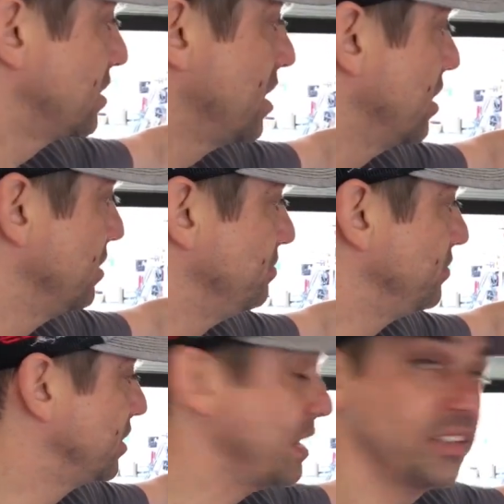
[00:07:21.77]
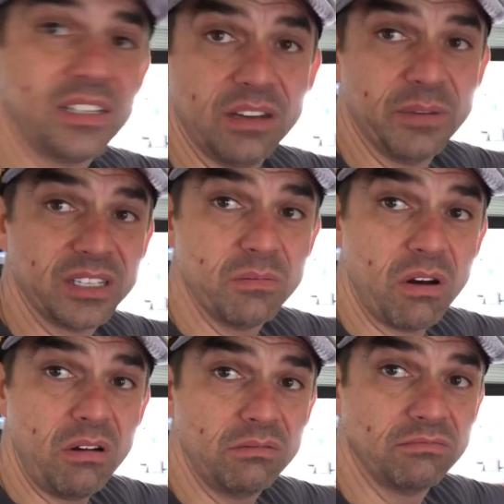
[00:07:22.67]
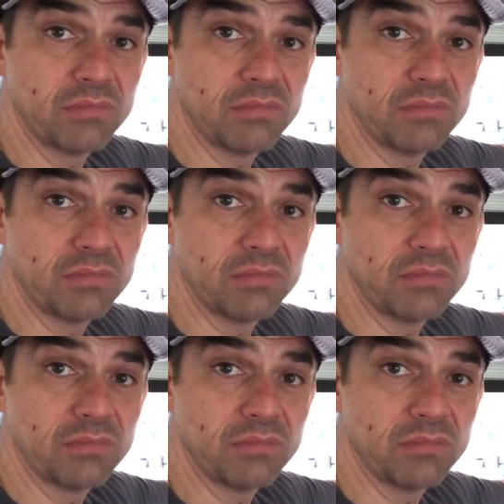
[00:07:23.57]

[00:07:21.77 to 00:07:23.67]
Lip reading: a stainless steel mixing bowl